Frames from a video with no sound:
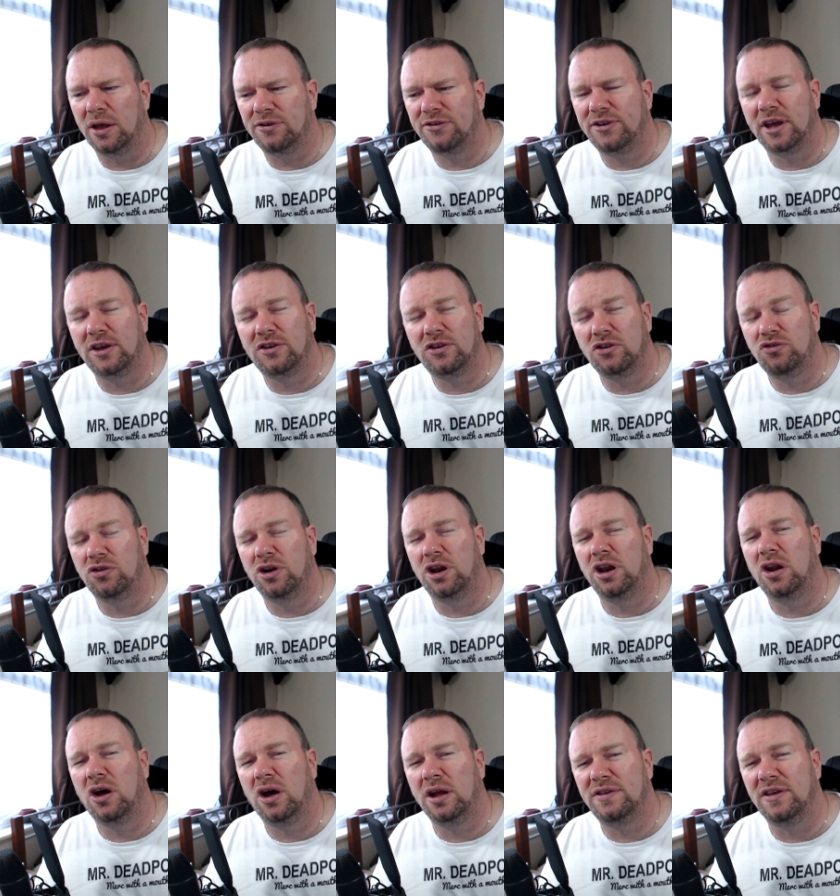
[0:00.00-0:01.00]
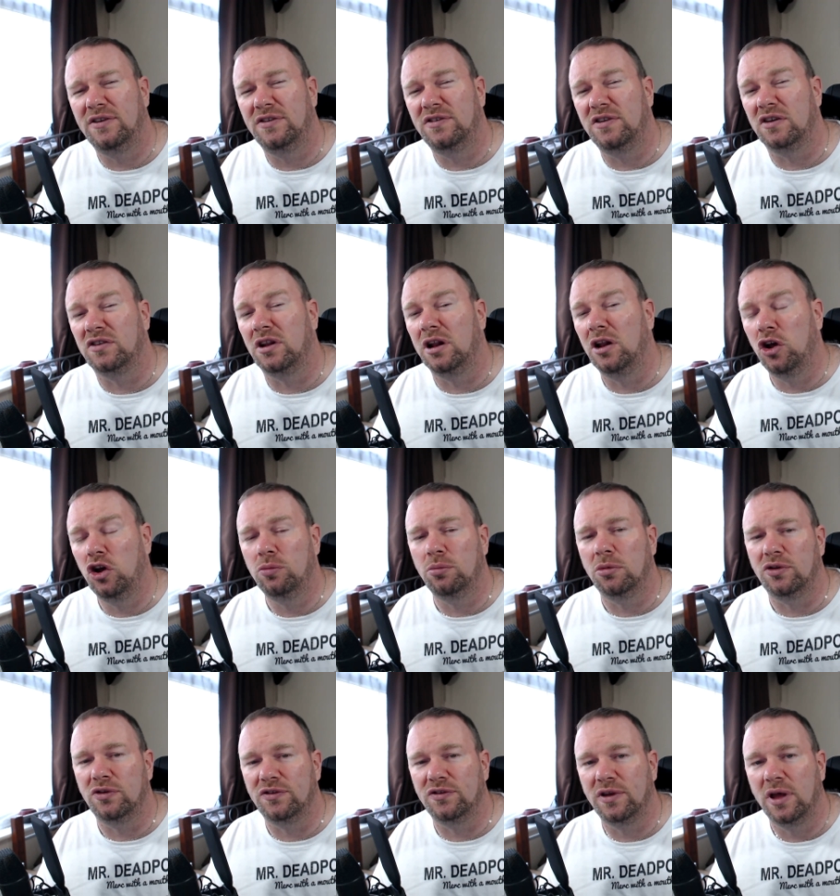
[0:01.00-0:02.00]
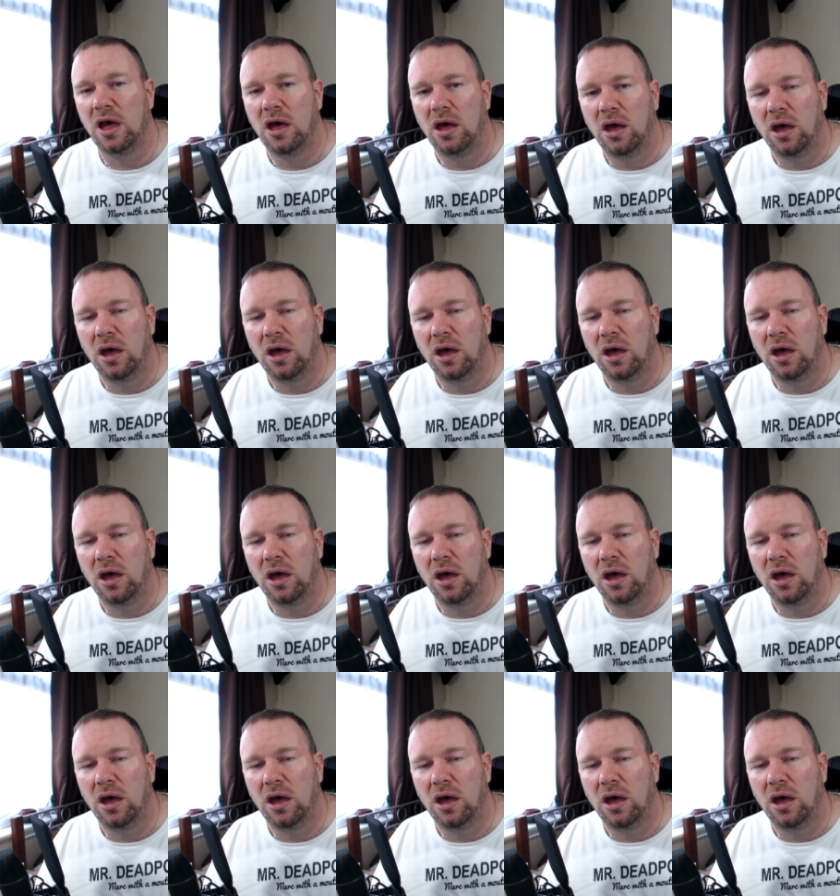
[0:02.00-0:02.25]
696 lumens,